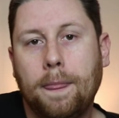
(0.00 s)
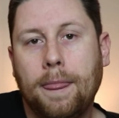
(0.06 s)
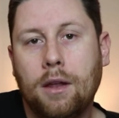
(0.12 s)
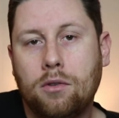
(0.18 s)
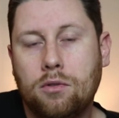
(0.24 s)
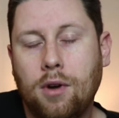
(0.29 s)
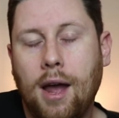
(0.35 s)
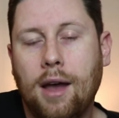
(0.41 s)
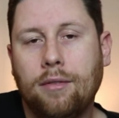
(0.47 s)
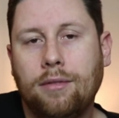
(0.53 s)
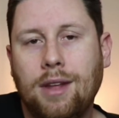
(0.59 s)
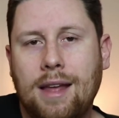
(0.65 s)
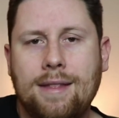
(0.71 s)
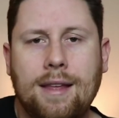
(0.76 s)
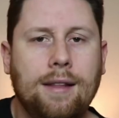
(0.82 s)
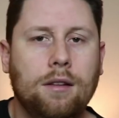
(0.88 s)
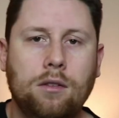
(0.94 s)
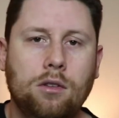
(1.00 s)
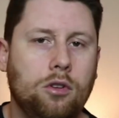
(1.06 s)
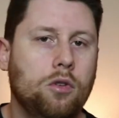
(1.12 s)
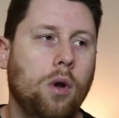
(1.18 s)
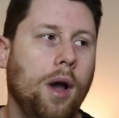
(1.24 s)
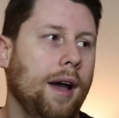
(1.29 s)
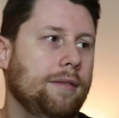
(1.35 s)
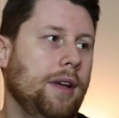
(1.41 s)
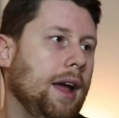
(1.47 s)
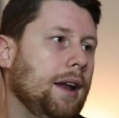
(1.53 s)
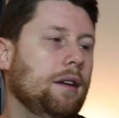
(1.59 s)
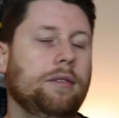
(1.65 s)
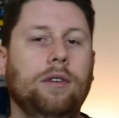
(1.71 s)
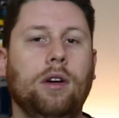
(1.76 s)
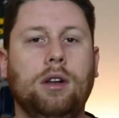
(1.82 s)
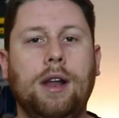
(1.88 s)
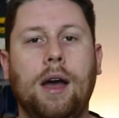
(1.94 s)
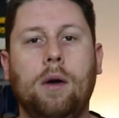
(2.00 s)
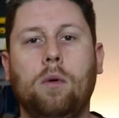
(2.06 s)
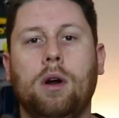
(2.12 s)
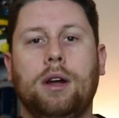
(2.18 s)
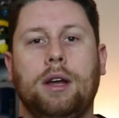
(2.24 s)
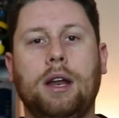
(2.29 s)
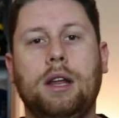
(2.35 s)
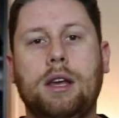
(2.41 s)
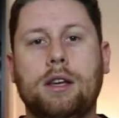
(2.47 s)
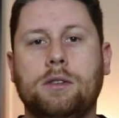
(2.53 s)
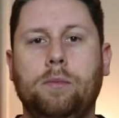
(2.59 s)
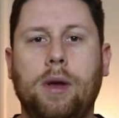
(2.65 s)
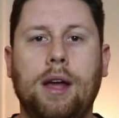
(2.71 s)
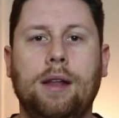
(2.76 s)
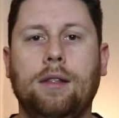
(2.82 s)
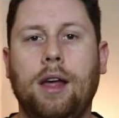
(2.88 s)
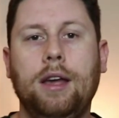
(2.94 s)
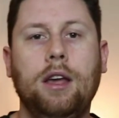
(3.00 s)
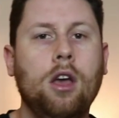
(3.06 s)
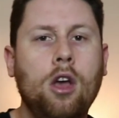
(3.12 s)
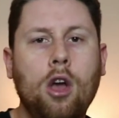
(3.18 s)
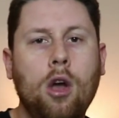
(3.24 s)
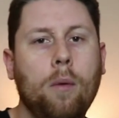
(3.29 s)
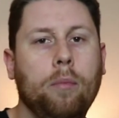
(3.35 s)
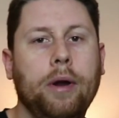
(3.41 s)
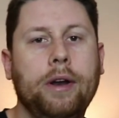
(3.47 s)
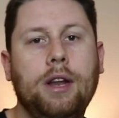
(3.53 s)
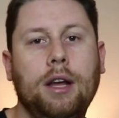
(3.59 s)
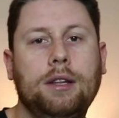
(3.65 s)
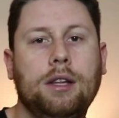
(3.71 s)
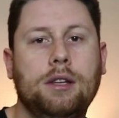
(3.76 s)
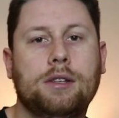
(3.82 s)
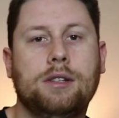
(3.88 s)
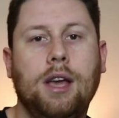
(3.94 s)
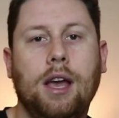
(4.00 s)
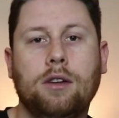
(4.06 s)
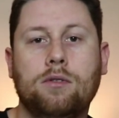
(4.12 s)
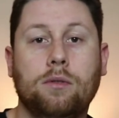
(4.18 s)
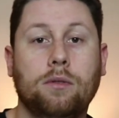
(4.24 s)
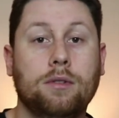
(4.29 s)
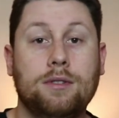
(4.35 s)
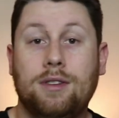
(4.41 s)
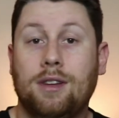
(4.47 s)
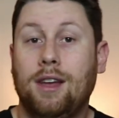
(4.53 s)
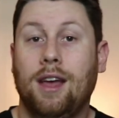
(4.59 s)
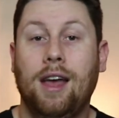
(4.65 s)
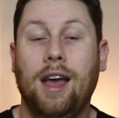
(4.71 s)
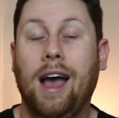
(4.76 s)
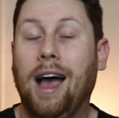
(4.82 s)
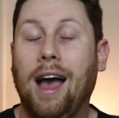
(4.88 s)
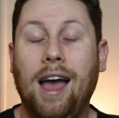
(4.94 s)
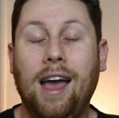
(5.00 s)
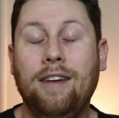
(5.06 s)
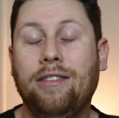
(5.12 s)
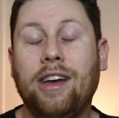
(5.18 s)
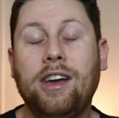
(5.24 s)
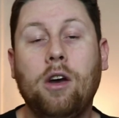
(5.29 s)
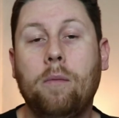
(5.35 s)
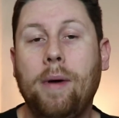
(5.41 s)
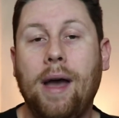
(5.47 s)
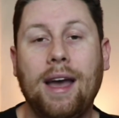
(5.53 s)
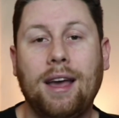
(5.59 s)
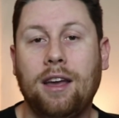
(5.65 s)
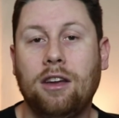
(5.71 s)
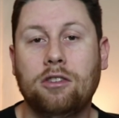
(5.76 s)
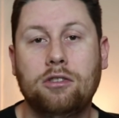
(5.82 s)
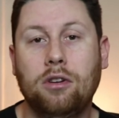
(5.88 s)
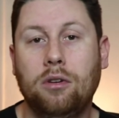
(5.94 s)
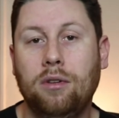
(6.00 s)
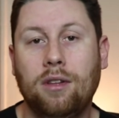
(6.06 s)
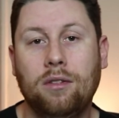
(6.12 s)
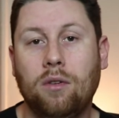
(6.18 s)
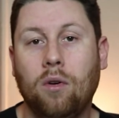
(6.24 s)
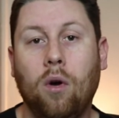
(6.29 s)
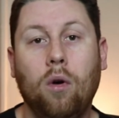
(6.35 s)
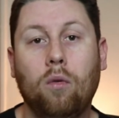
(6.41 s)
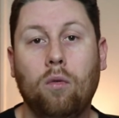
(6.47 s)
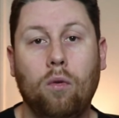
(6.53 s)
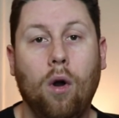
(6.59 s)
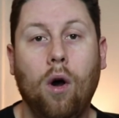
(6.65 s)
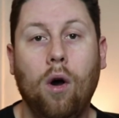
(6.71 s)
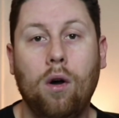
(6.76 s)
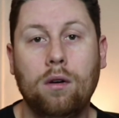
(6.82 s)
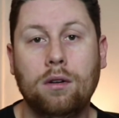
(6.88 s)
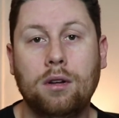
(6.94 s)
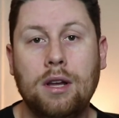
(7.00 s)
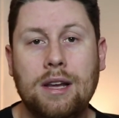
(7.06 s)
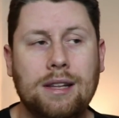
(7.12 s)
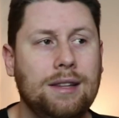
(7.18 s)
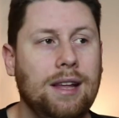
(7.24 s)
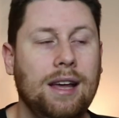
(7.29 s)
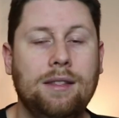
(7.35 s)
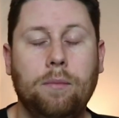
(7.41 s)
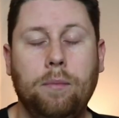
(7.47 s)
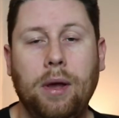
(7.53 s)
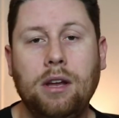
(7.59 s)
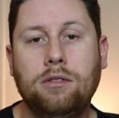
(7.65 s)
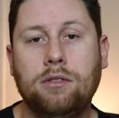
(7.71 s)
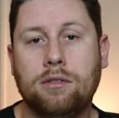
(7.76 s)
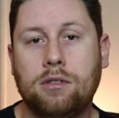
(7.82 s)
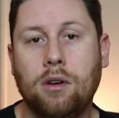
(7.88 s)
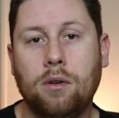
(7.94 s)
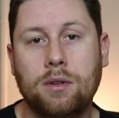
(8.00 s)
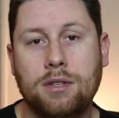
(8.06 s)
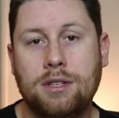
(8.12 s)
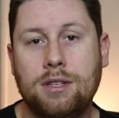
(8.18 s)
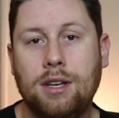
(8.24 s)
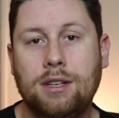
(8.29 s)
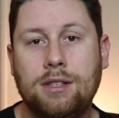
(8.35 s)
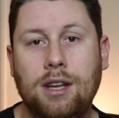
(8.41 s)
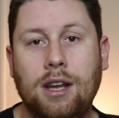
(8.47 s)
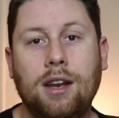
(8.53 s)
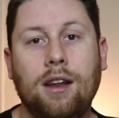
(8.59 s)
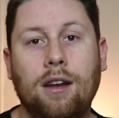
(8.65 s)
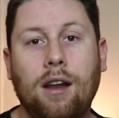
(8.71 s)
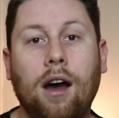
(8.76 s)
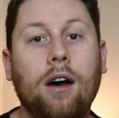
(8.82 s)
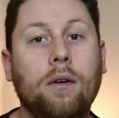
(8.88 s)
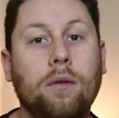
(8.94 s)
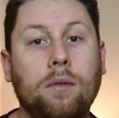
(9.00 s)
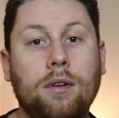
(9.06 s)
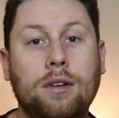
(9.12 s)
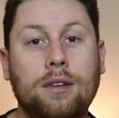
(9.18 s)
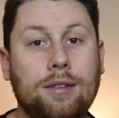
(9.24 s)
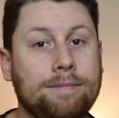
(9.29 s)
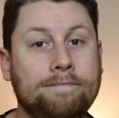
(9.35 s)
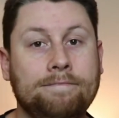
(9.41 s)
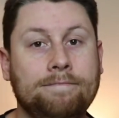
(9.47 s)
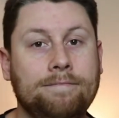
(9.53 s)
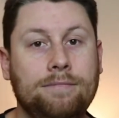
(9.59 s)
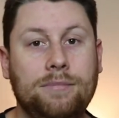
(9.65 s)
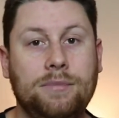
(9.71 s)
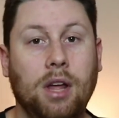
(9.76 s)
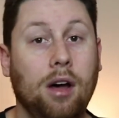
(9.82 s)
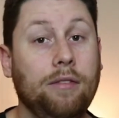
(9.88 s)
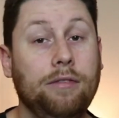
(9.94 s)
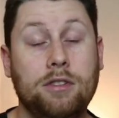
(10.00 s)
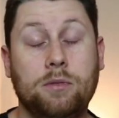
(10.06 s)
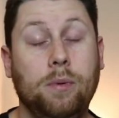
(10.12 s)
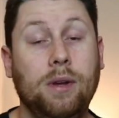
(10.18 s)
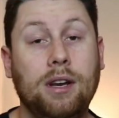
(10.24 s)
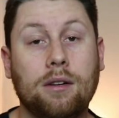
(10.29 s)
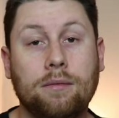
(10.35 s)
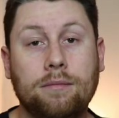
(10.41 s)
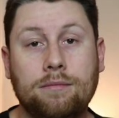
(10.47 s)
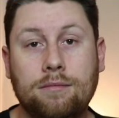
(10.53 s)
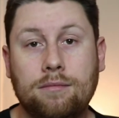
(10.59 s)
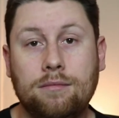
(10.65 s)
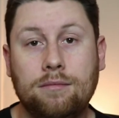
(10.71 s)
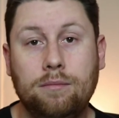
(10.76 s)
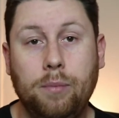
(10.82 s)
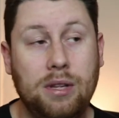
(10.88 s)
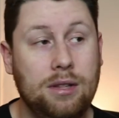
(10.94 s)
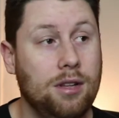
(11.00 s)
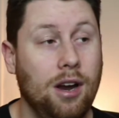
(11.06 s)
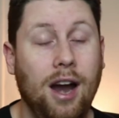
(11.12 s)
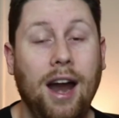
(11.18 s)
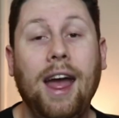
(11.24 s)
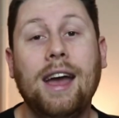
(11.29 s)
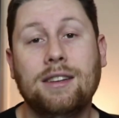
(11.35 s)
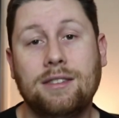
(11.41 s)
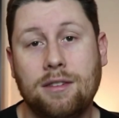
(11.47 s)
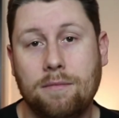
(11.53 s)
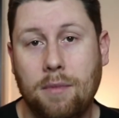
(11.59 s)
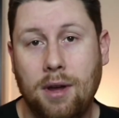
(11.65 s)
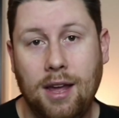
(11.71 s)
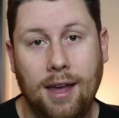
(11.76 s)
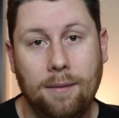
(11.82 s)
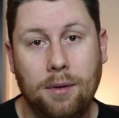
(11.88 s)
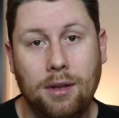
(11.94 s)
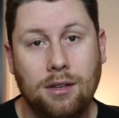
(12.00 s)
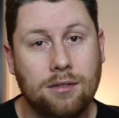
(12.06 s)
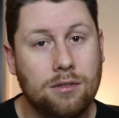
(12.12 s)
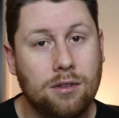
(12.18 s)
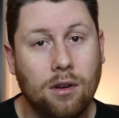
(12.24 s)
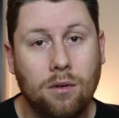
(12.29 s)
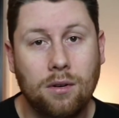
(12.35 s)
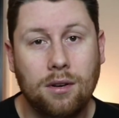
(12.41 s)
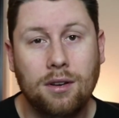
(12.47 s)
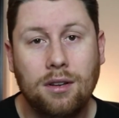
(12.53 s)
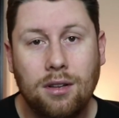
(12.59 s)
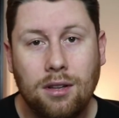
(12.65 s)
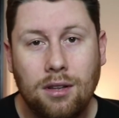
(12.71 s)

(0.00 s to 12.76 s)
the draft, and then you have NFL Network and ESPN like predicting schedules. If I go back, I can show you that they're all wrong. They had the Patriots going 16-0. Dolphins beat them. Beat their ass in Miami. So